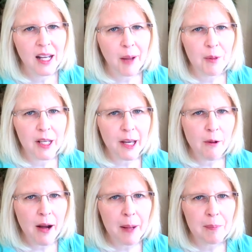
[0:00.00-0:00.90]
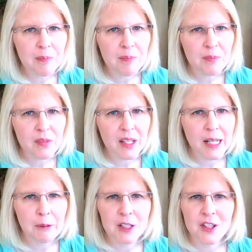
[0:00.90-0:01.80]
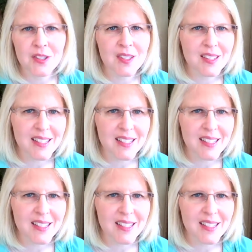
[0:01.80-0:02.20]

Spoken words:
I would go up and I would just